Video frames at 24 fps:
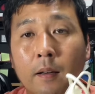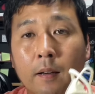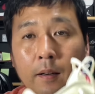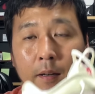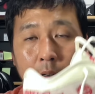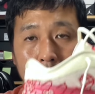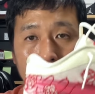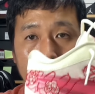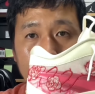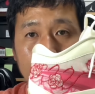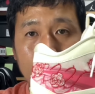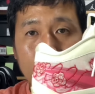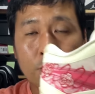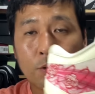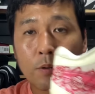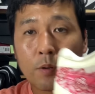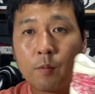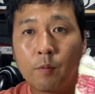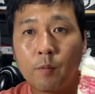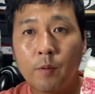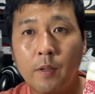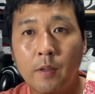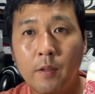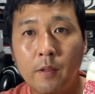Hi, this is Shui
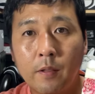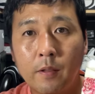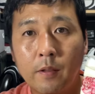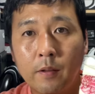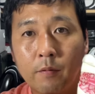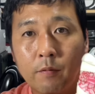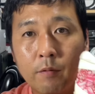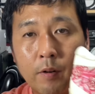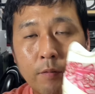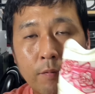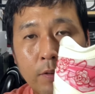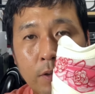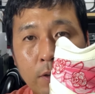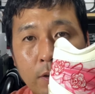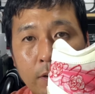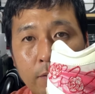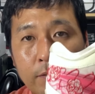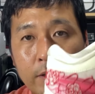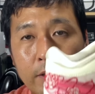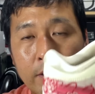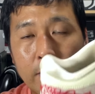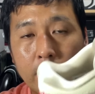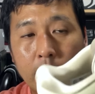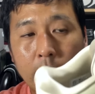with the review
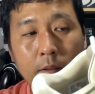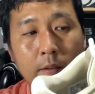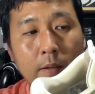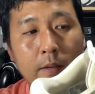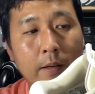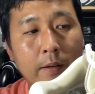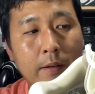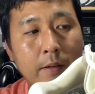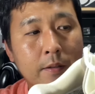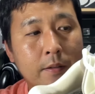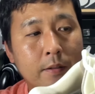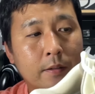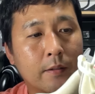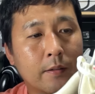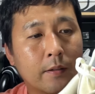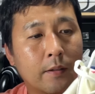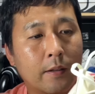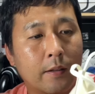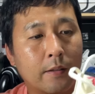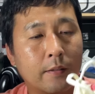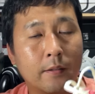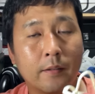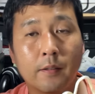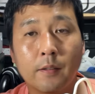of the Giannis
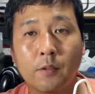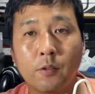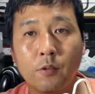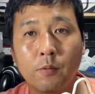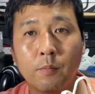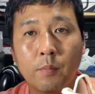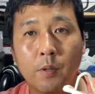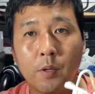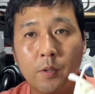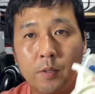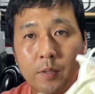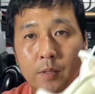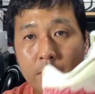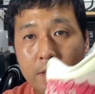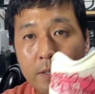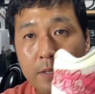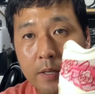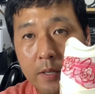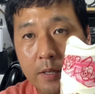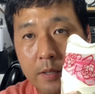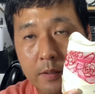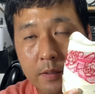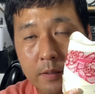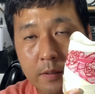Antetokounmpo's
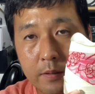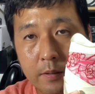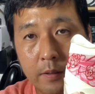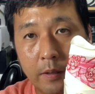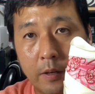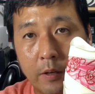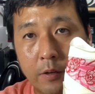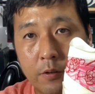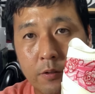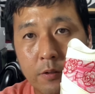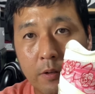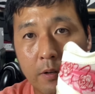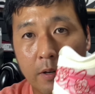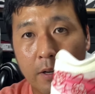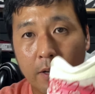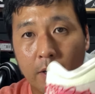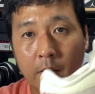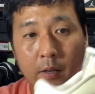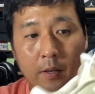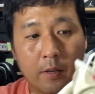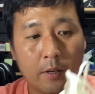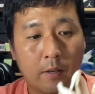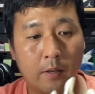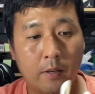sixth signature,
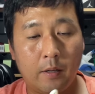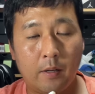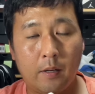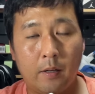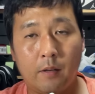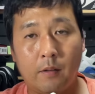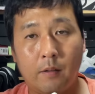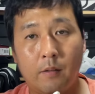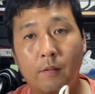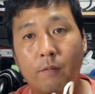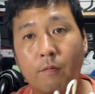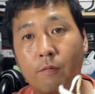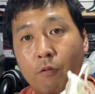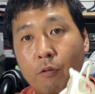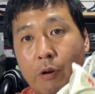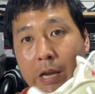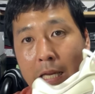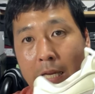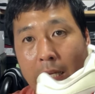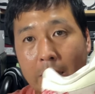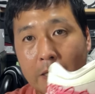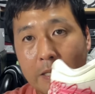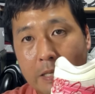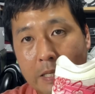the
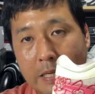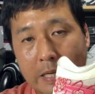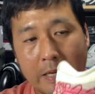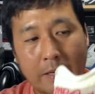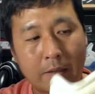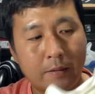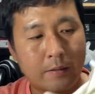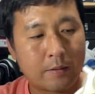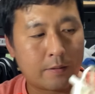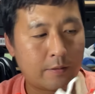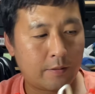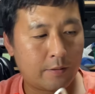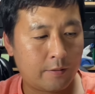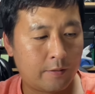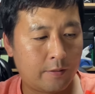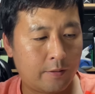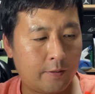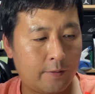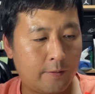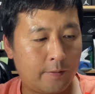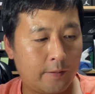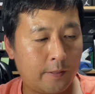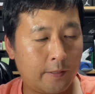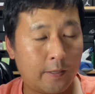Freak Six.
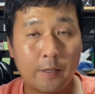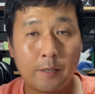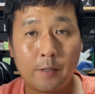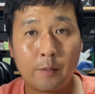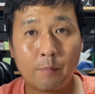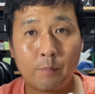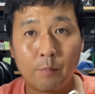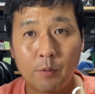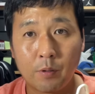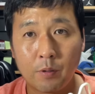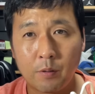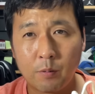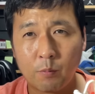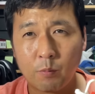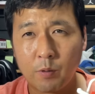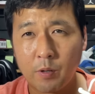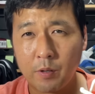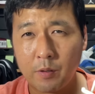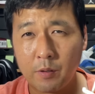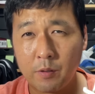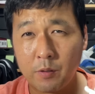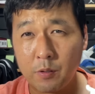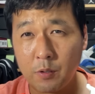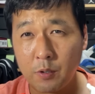They didn't put the
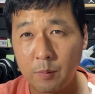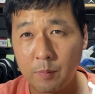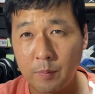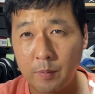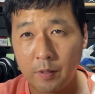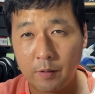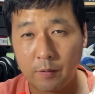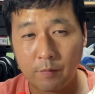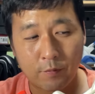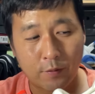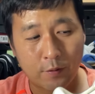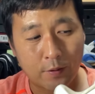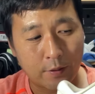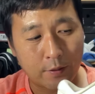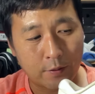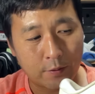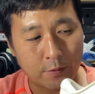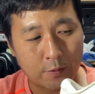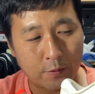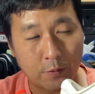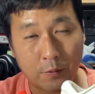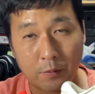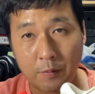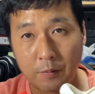word Zoom at the front,
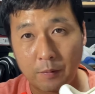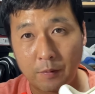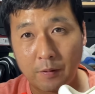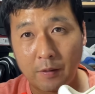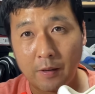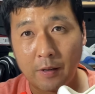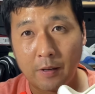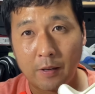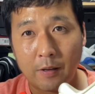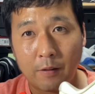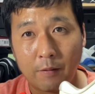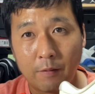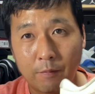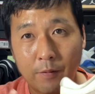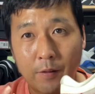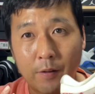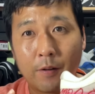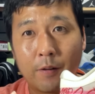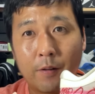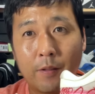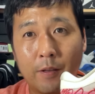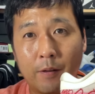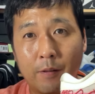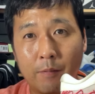so you
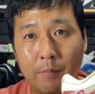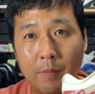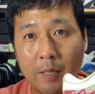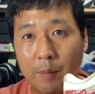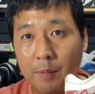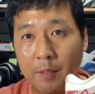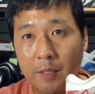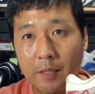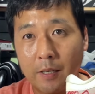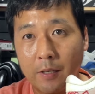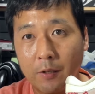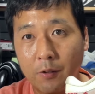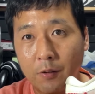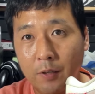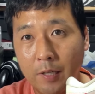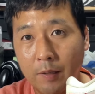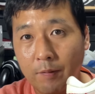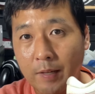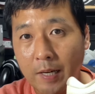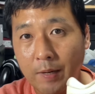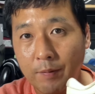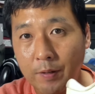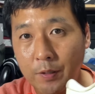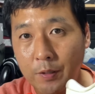fear that maybe they don't
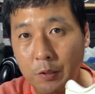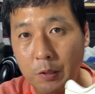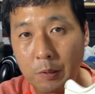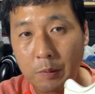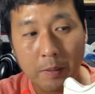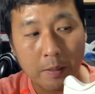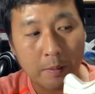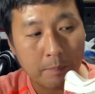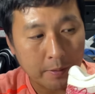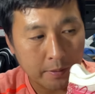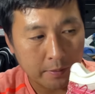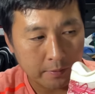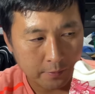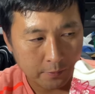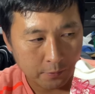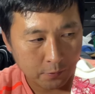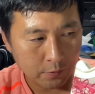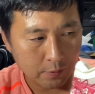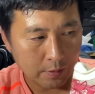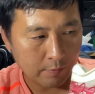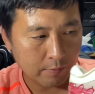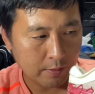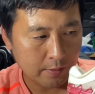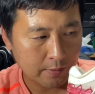even have a Zoom ear, but they do
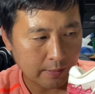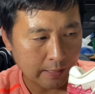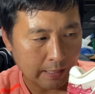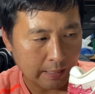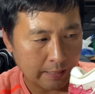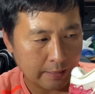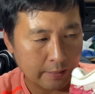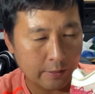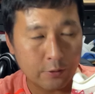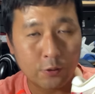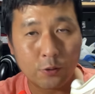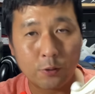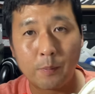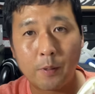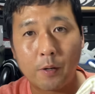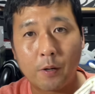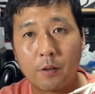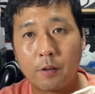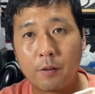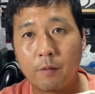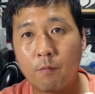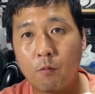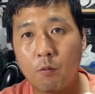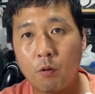have a tiny Zoom ear
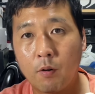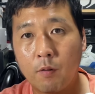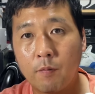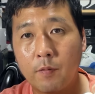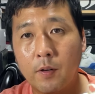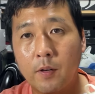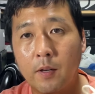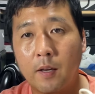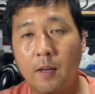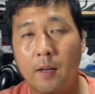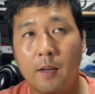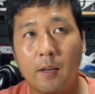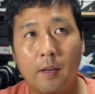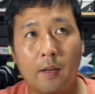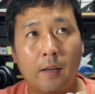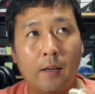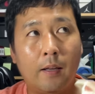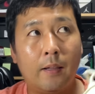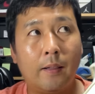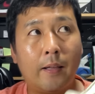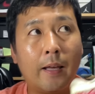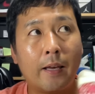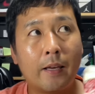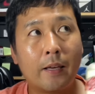on the forefoot,
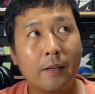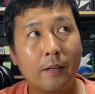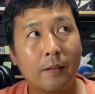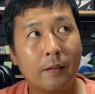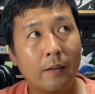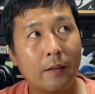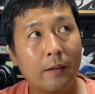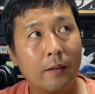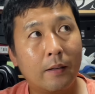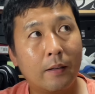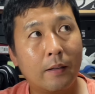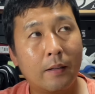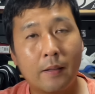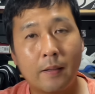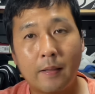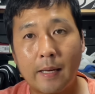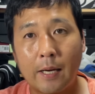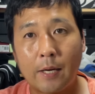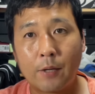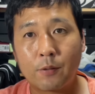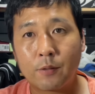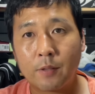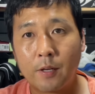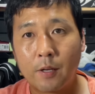like
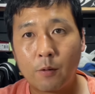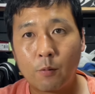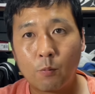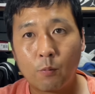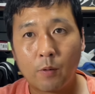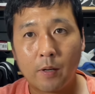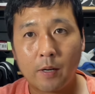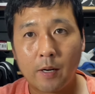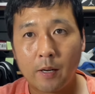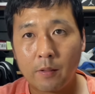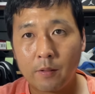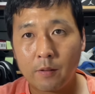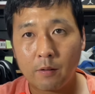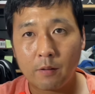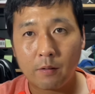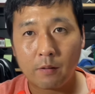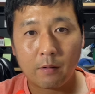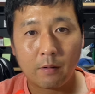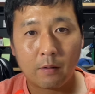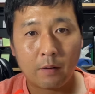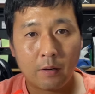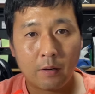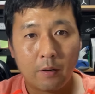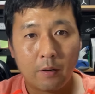1,001 other
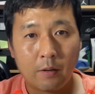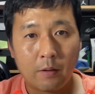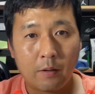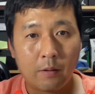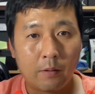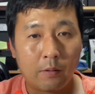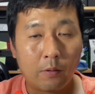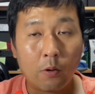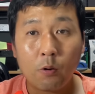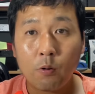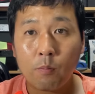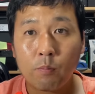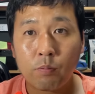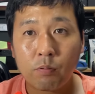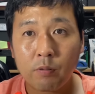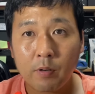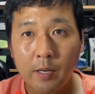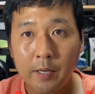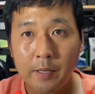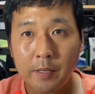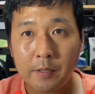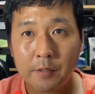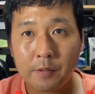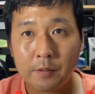low
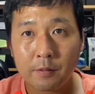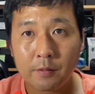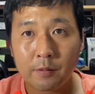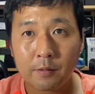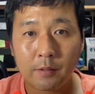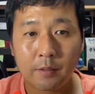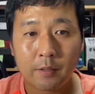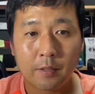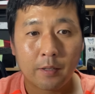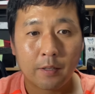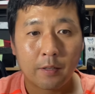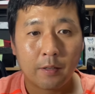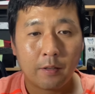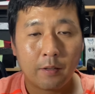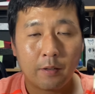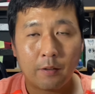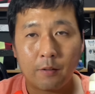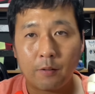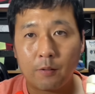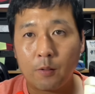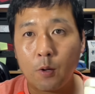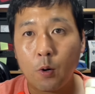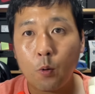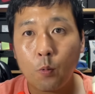price,
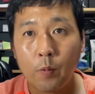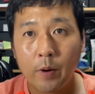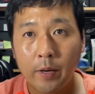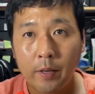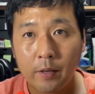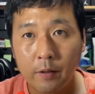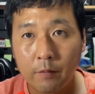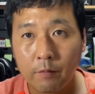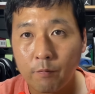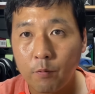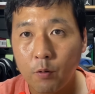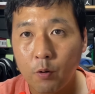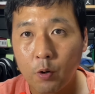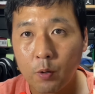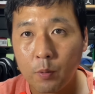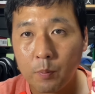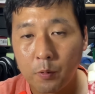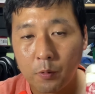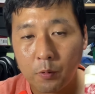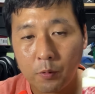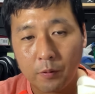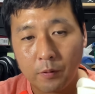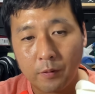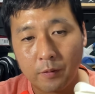low end,
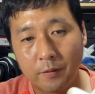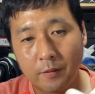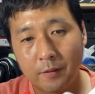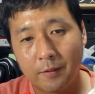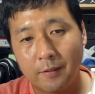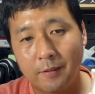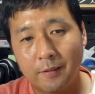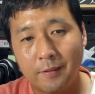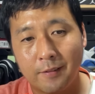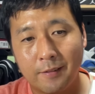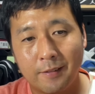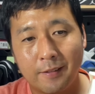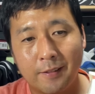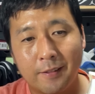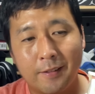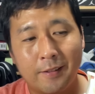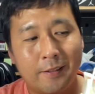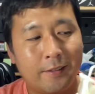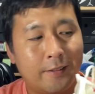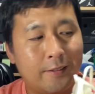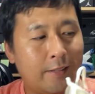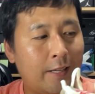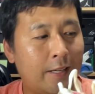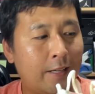affordable
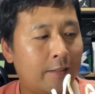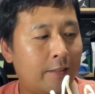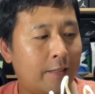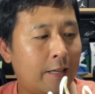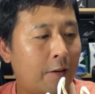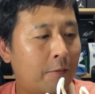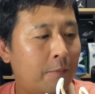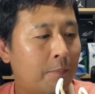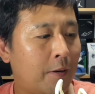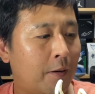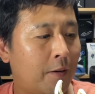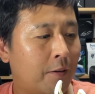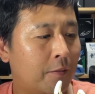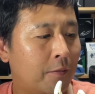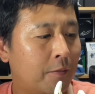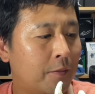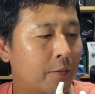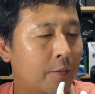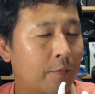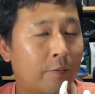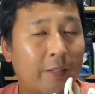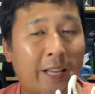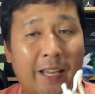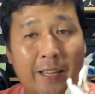takedown models
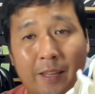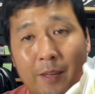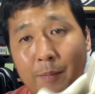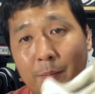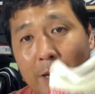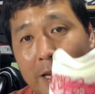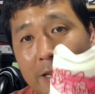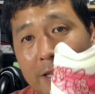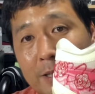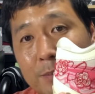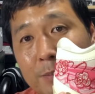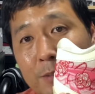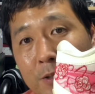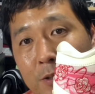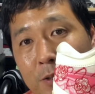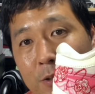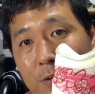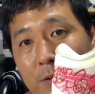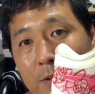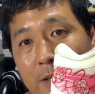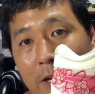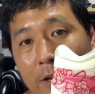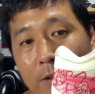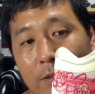of Nike basketball
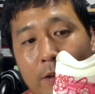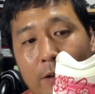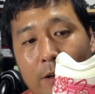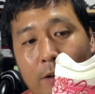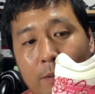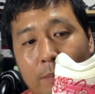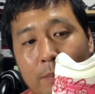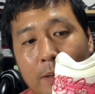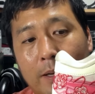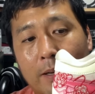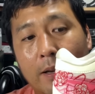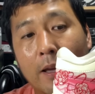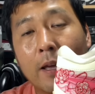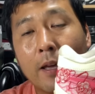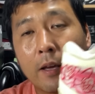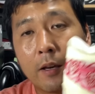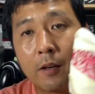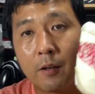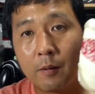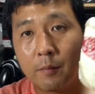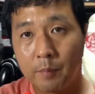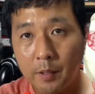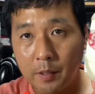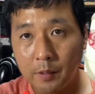shoes out there. But
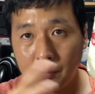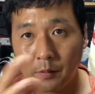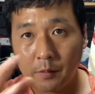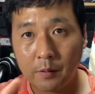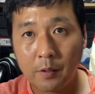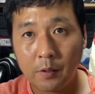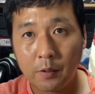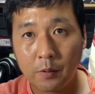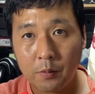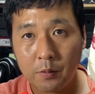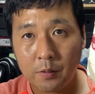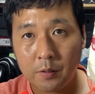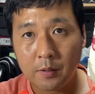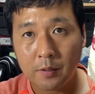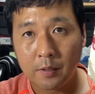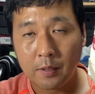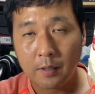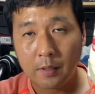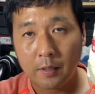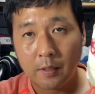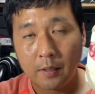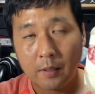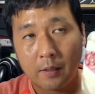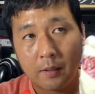compared to those,
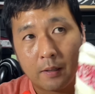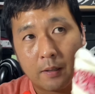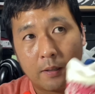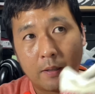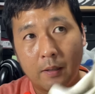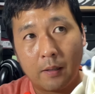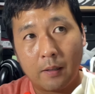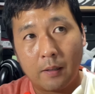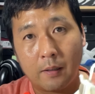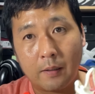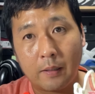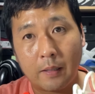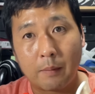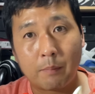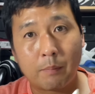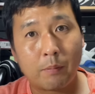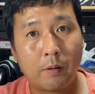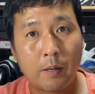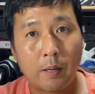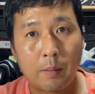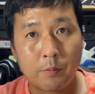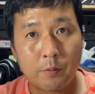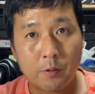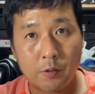like
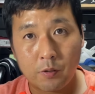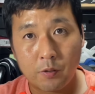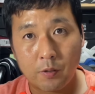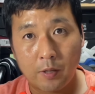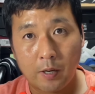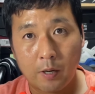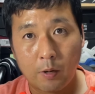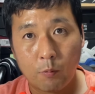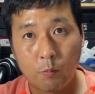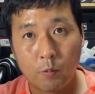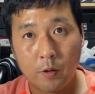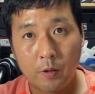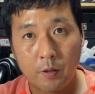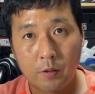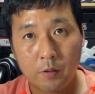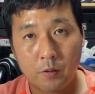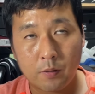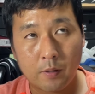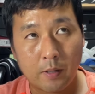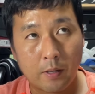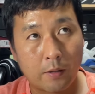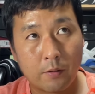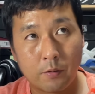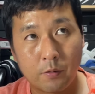perhaps the Jaw ones
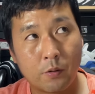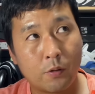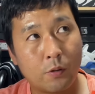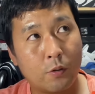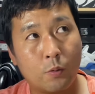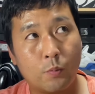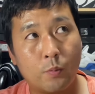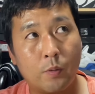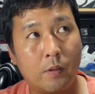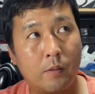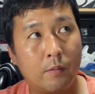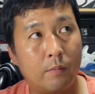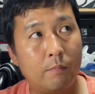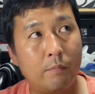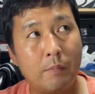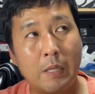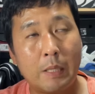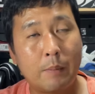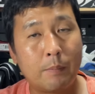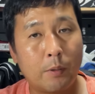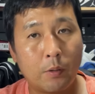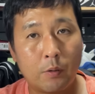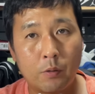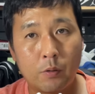or other shoes with
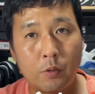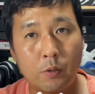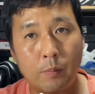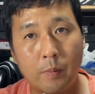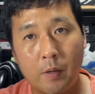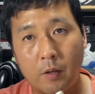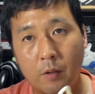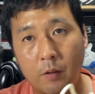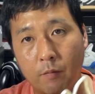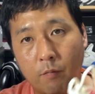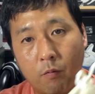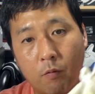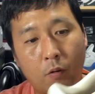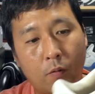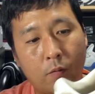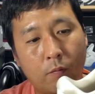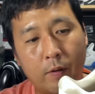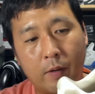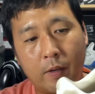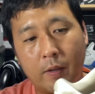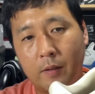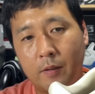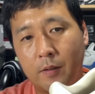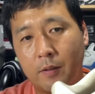minimal Zoom ear on the
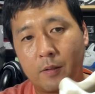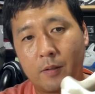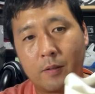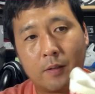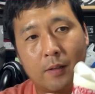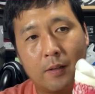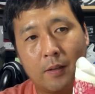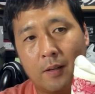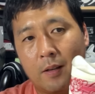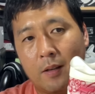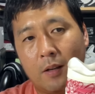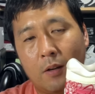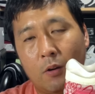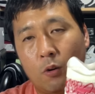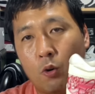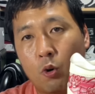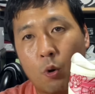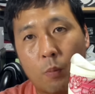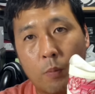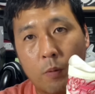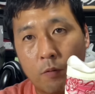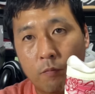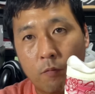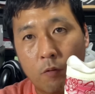forefoot and just
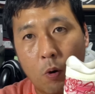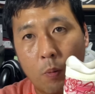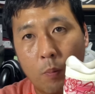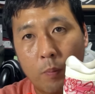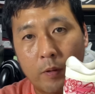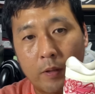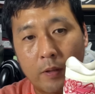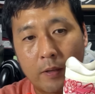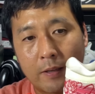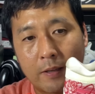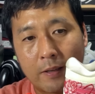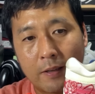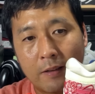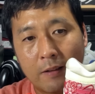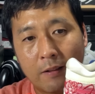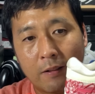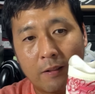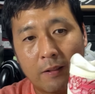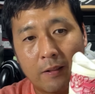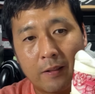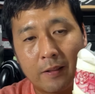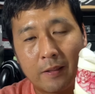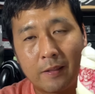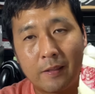normal foam on the heel,
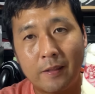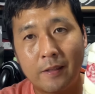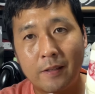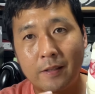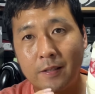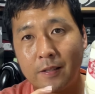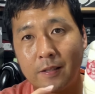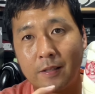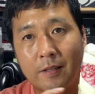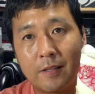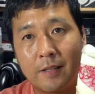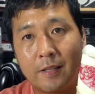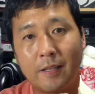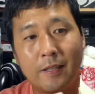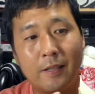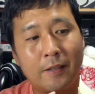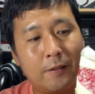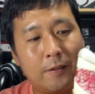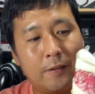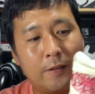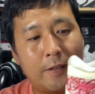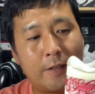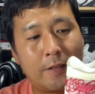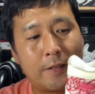this
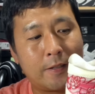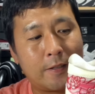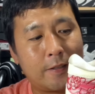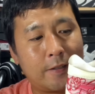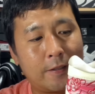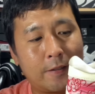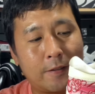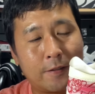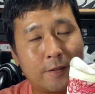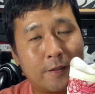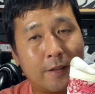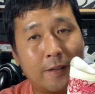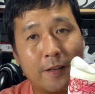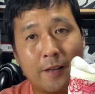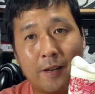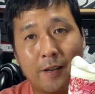heel is just